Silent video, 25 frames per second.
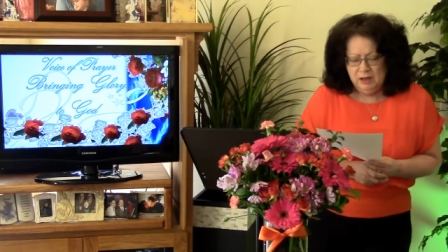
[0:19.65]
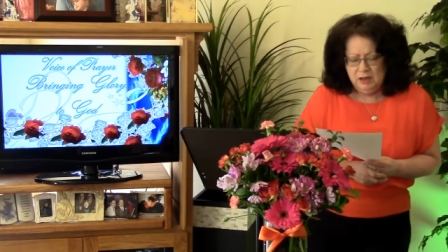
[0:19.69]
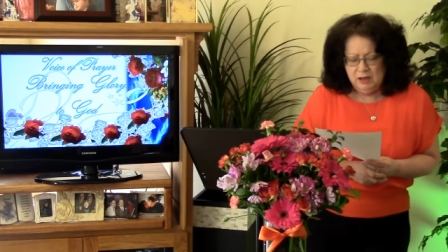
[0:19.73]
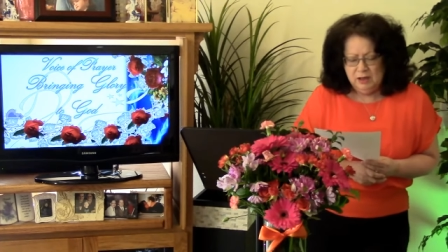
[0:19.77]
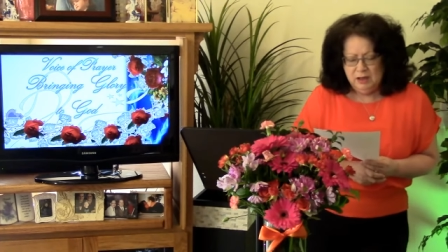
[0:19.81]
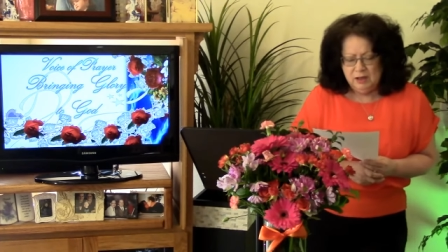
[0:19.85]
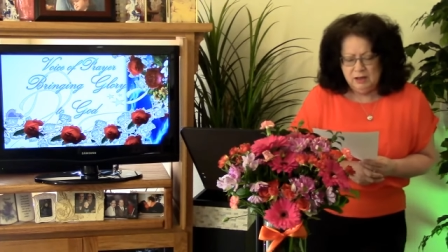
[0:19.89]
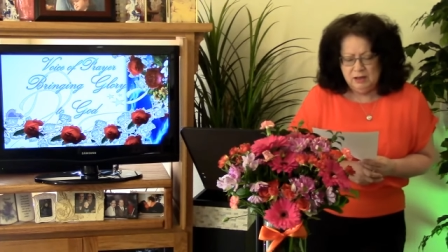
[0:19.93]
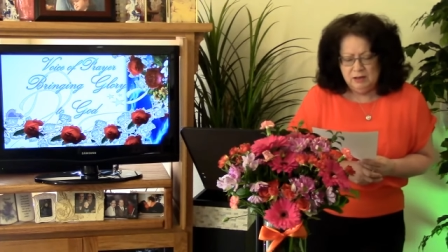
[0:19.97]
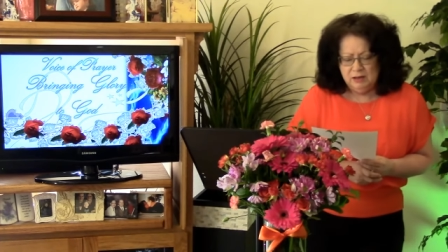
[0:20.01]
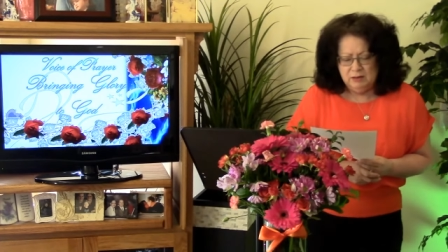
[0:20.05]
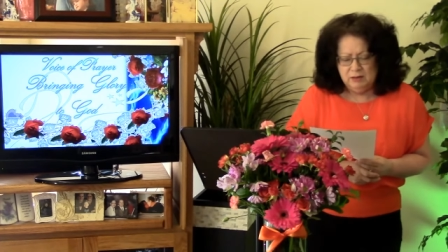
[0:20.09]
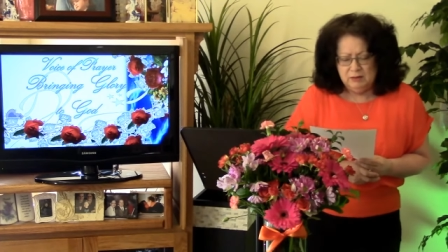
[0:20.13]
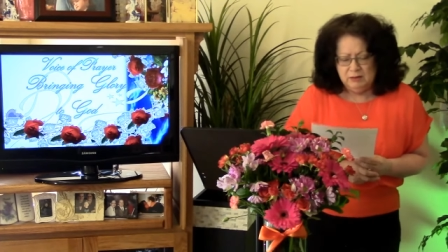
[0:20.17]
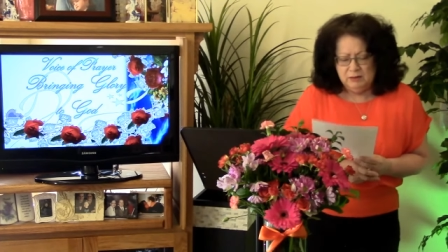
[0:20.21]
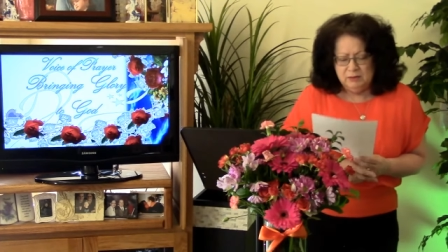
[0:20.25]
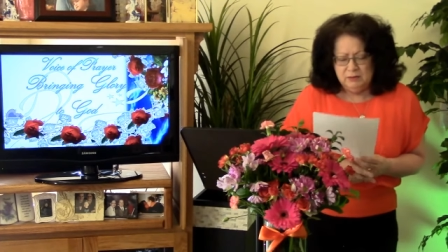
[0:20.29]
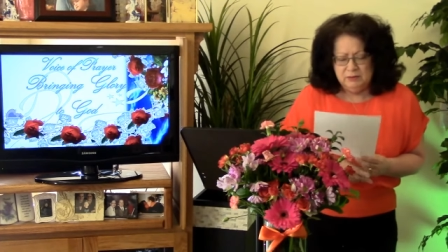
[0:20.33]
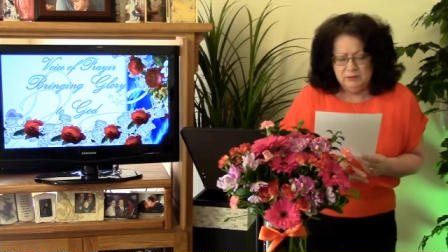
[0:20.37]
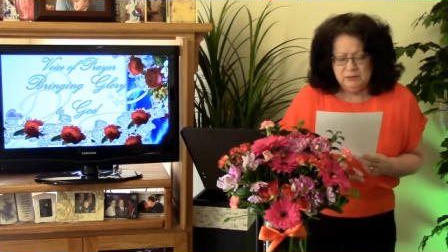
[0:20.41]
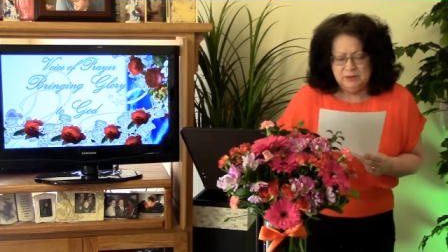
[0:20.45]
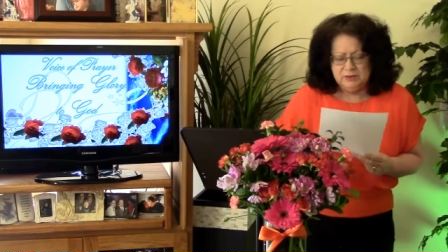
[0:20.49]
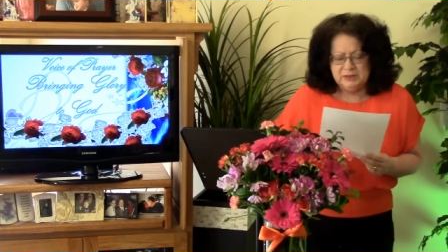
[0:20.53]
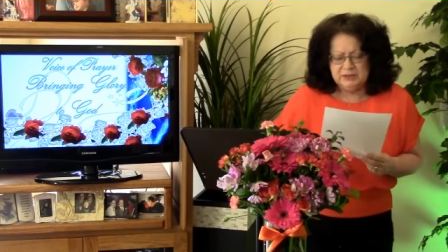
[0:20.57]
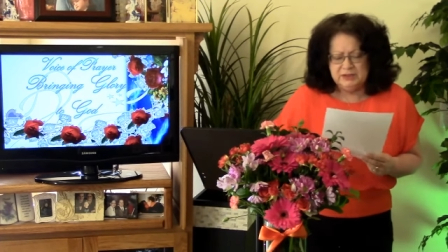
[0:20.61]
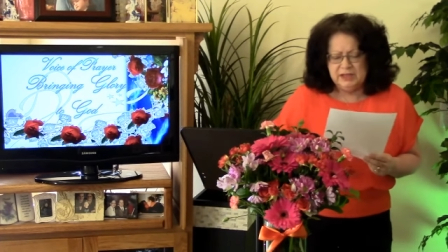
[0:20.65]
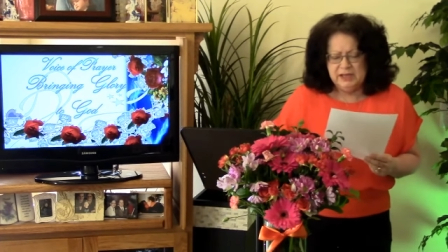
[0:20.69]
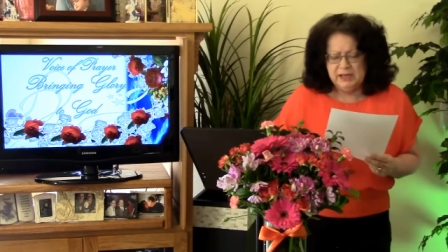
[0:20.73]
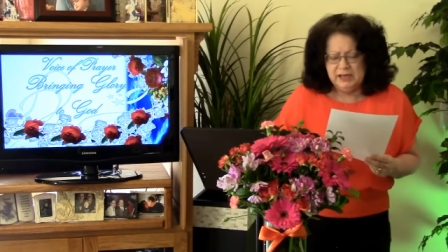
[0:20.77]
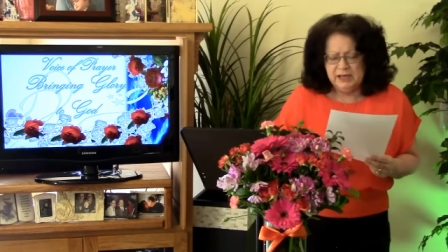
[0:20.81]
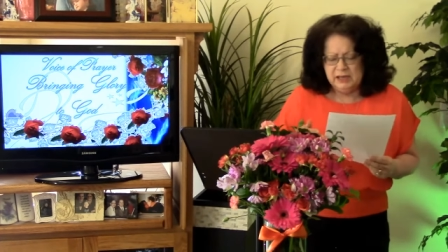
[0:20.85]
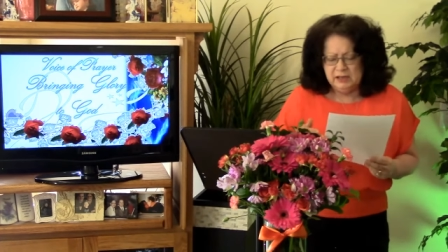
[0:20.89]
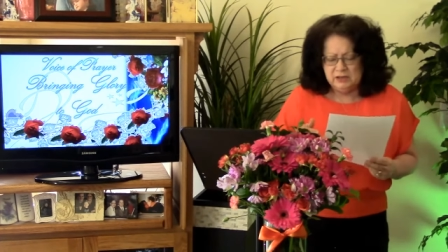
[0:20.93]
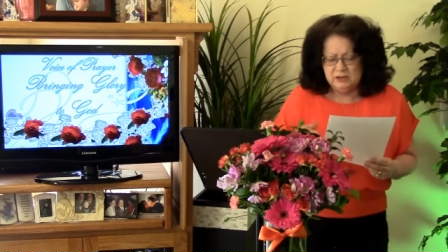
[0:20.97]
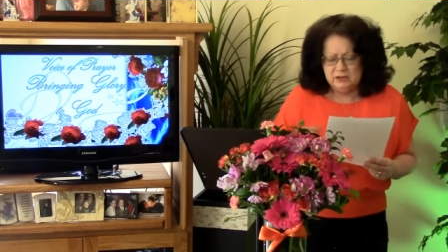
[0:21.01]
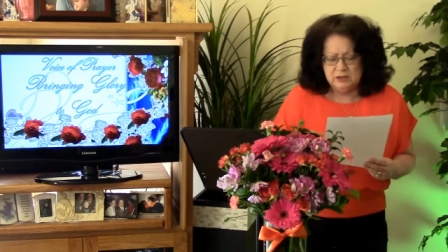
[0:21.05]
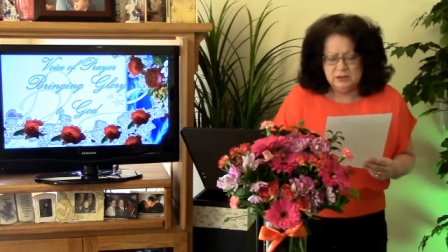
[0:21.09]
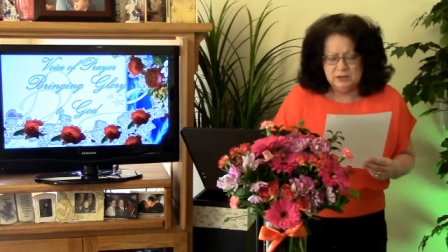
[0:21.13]
uh, the
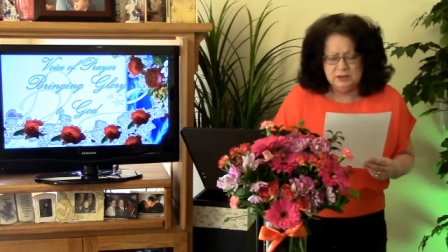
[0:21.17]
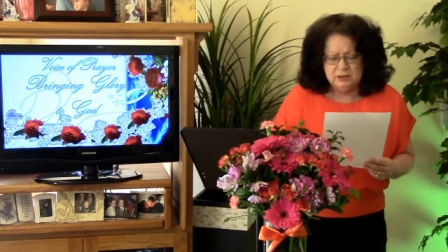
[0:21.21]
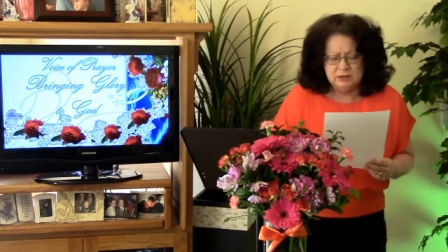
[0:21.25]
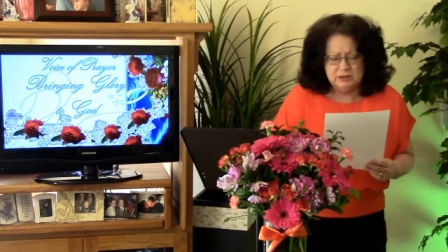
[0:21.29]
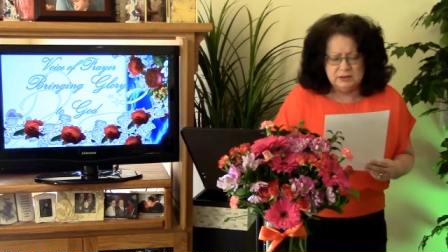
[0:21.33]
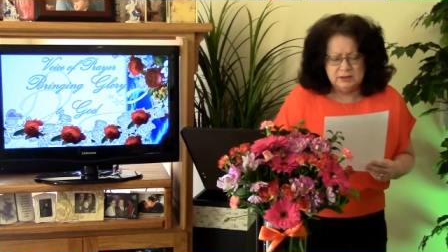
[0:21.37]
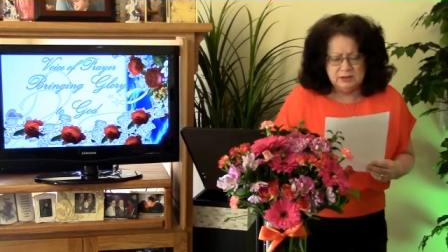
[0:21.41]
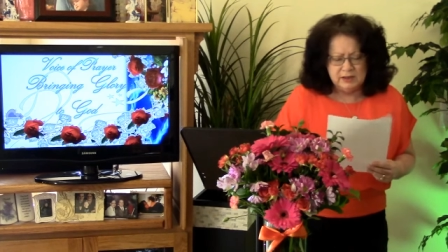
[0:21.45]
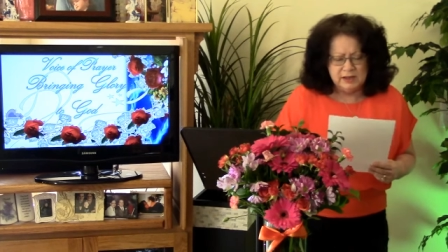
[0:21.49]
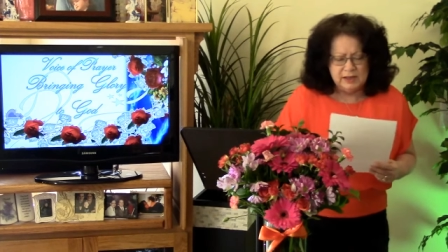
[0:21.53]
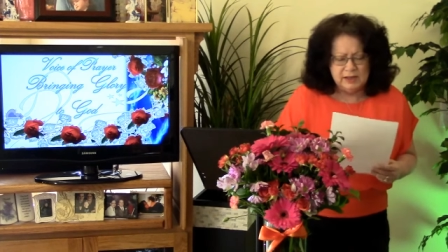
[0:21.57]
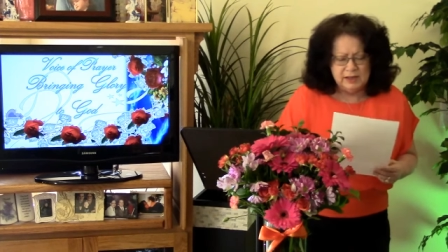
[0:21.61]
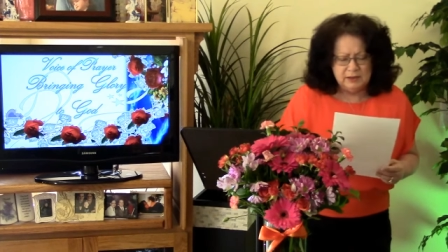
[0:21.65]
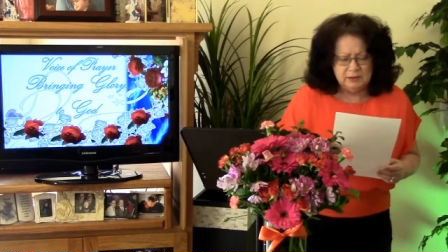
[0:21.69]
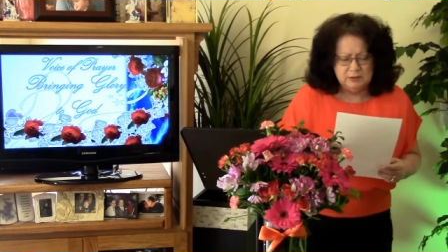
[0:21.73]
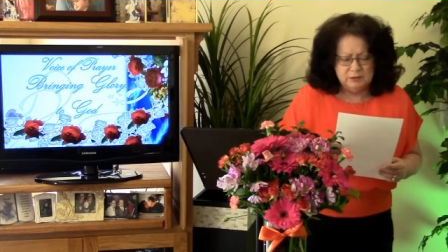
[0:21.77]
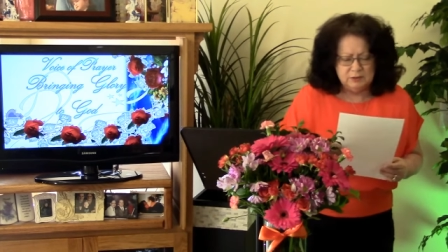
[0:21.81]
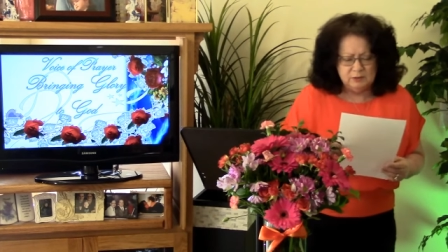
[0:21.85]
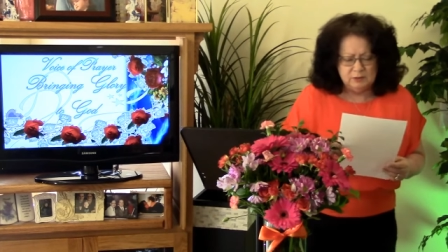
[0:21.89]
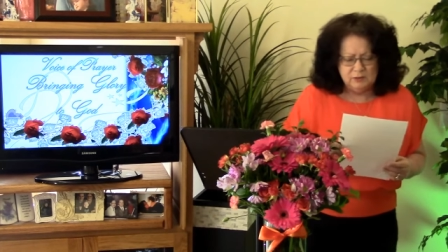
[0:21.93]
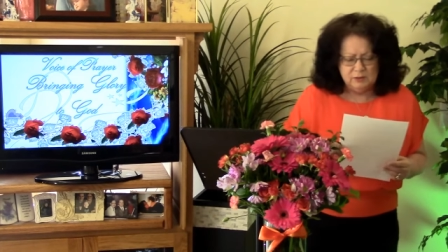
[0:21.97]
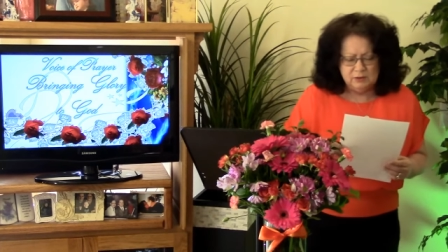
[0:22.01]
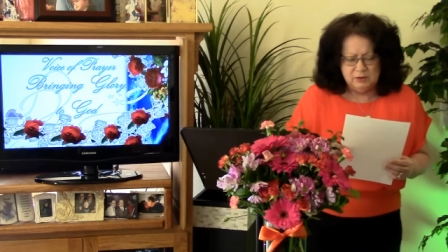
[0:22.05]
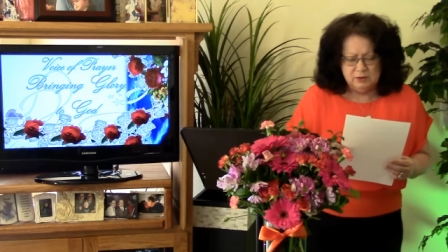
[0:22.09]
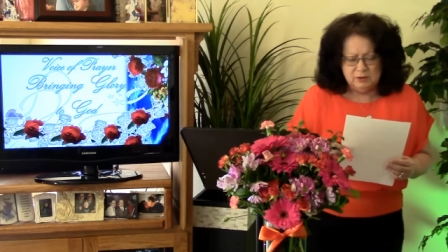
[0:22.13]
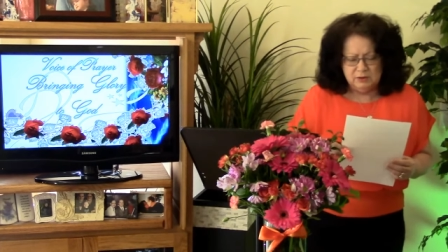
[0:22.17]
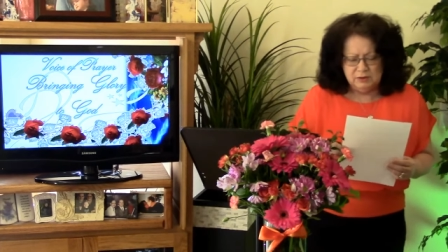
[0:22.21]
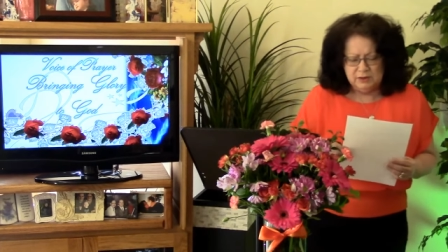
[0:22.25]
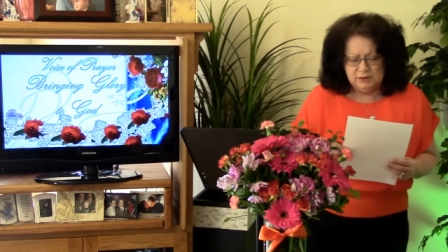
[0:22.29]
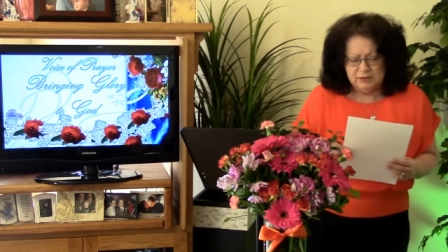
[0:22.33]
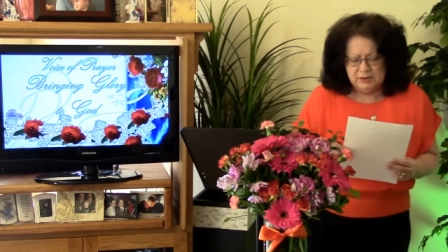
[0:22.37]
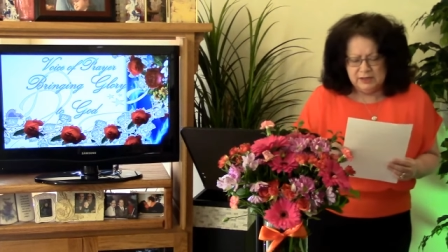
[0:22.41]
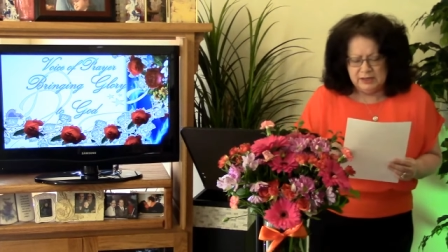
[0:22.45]
teaching tonight, Lord,